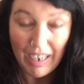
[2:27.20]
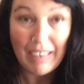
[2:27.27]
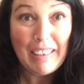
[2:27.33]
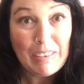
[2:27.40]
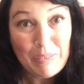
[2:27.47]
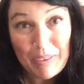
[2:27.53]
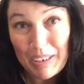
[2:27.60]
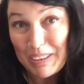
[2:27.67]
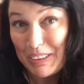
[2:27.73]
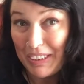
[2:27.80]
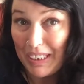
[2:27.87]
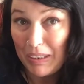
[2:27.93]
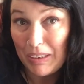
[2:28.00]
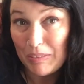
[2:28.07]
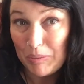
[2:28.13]
And that's what I
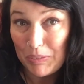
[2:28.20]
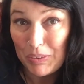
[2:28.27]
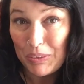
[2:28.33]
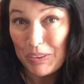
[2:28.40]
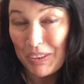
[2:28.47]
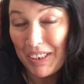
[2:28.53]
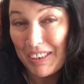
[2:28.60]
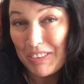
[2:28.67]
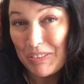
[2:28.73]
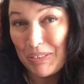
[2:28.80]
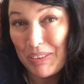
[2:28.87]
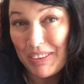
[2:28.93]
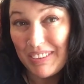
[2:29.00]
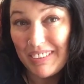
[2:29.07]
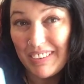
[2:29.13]
share with you guys
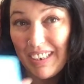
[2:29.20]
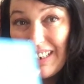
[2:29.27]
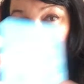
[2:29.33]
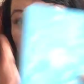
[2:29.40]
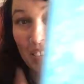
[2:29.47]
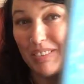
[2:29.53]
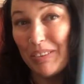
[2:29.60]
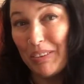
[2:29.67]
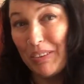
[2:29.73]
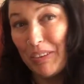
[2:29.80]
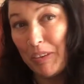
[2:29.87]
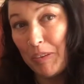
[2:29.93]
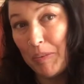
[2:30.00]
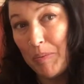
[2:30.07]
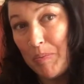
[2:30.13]
through this deck. So
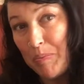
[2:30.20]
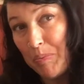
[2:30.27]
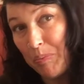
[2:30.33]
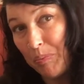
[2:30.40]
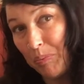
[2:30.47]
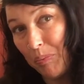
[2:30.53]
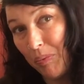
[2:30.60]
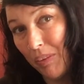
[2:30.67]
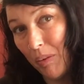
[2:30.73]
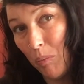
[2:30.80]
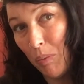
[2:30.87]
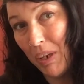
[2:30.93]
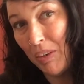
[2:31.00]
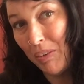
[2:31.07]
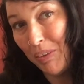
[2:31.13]

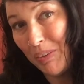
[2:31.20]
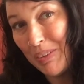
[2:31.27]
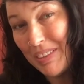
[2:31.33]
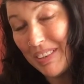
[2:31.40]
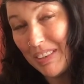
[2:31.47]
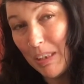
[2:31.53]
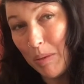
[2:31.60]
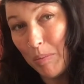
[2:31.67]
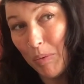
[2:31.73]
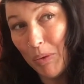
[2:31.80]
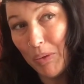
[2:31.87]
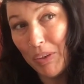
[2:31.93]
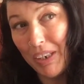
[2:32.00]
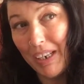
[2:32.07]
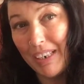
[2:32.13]
when you're using them
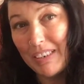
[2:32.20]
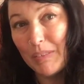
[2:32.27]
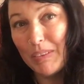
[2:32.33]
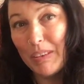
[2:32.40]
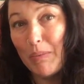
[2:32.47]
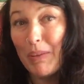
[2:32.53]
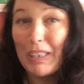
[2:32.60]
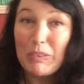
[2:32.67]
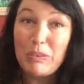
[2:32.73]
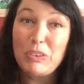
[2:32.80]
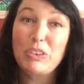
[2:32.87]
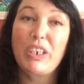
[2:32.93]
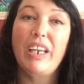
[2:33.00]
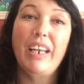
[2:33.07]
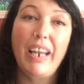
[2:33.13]
or connecting with them, that's what
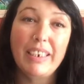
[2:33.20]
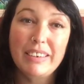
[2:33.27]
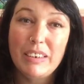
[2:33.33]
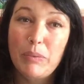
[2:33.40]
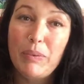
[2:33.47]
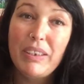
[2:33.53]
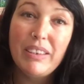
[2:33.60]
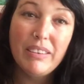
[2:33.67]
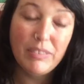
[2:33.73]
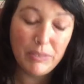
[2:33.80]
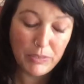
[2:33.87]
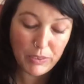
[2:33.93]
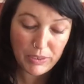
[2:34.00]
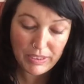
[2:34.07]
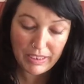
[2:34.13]
you're connecting with,
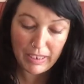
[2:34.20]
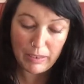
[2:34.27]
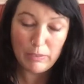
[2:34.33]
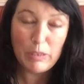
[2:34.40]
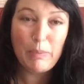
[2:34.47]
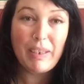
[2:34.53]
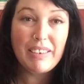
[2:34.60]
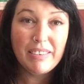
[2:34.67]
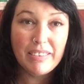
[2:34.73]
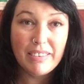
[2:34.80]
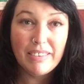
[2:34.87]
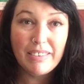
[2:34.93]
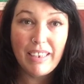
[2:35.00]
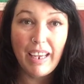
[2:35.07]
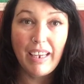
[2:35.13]
those kind of
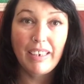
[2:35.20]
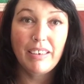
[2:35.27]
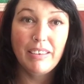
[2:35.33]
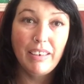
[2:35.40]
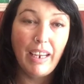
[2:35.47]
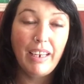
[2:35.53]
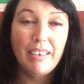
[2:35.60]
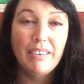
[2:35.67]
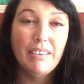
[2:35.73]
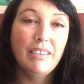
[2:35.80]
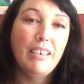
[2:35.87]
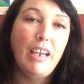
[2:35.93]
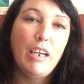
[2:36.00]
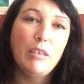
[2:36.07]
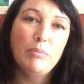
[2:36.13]
spaces and
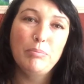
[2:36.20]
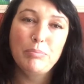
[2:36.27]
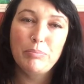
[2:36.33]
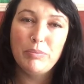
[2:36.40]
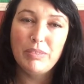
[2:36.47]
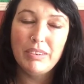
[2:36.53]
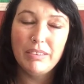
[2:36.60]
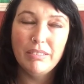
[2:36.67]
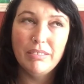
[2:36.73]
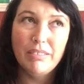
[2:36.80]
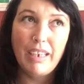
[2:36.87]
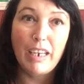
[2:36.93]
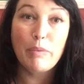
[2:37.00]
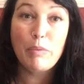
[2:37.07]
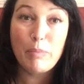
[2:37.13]

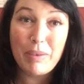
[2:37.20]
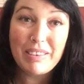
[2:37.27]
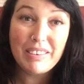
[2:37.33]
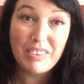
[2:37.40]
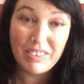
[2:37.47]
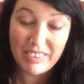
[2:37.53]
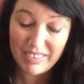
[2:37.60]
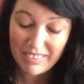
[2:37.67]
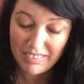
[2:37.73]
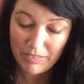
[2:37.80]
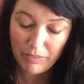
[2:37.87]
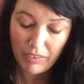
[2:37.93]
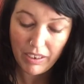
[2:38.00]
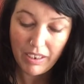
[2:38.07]
animal messengers.